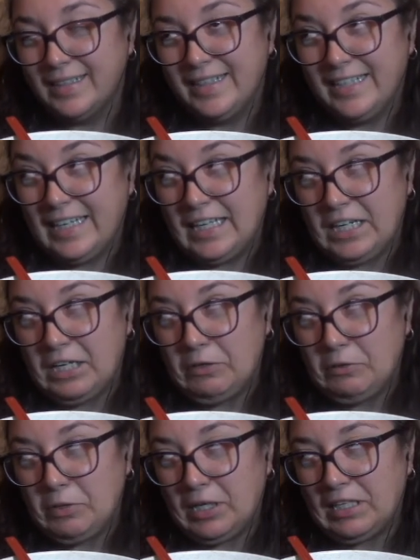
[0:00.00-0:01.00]
you
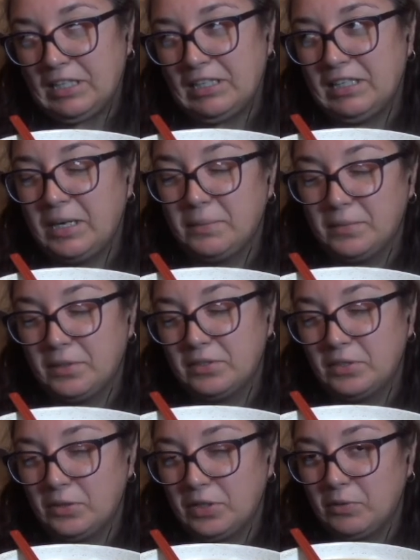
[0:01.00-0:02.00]
know, I'm not
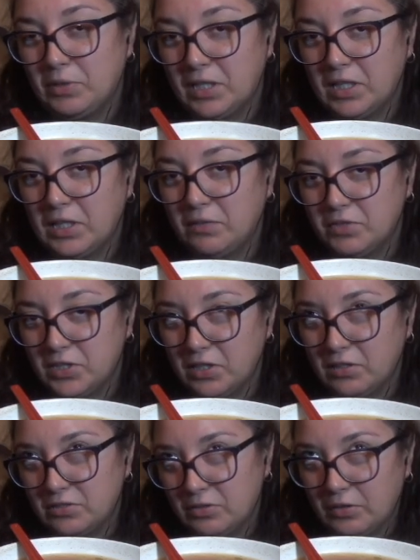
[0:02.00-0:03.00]
the only one that lives
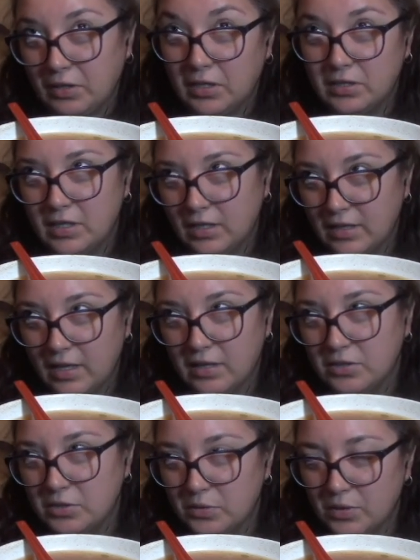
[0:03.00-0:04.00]
here, so I gotta take that
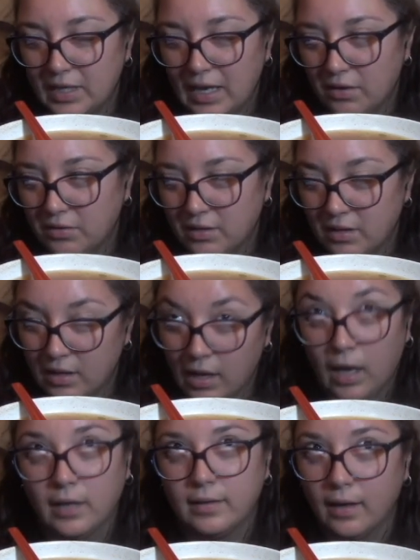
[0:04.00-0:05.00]
into account,
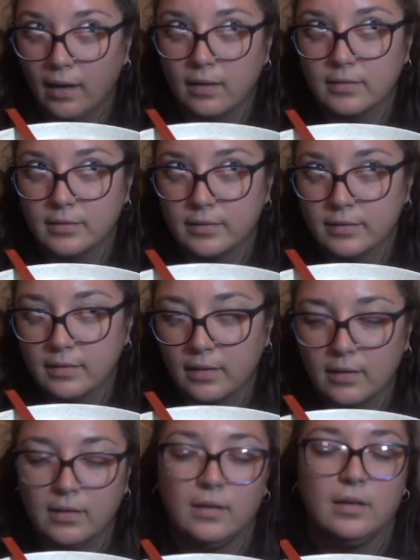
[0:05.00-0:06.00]
I guess.
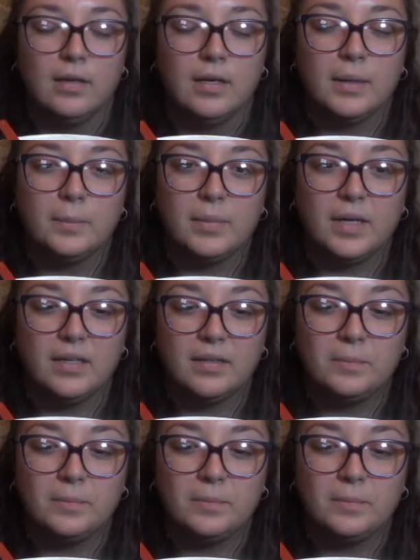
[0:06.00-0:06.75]
But